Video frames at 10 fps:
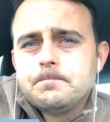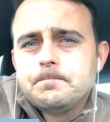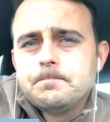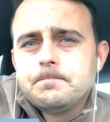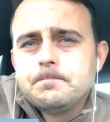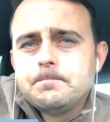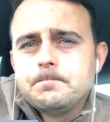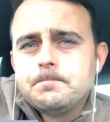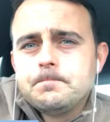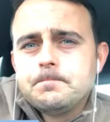
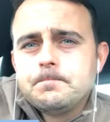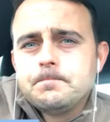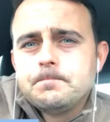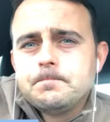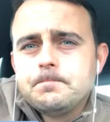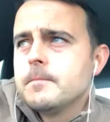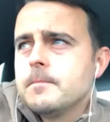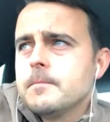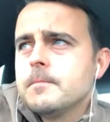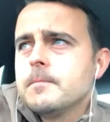
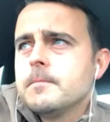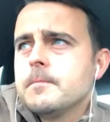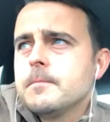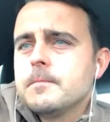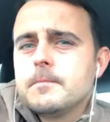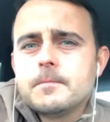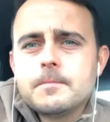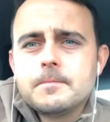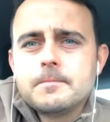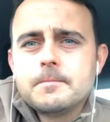
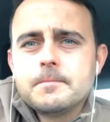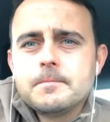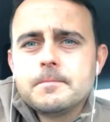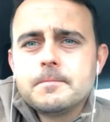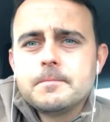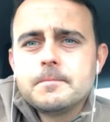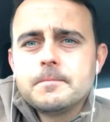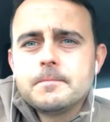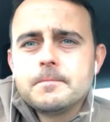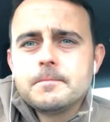
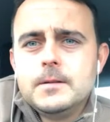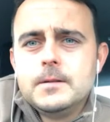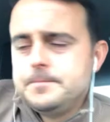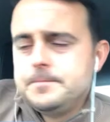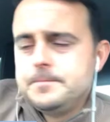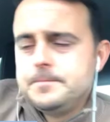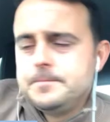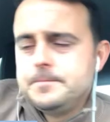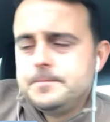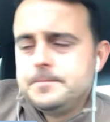
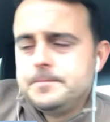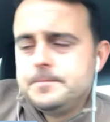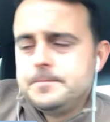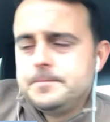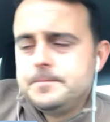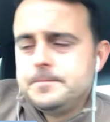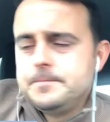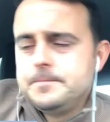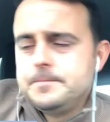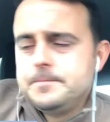
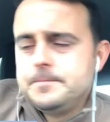This person isn't speaking.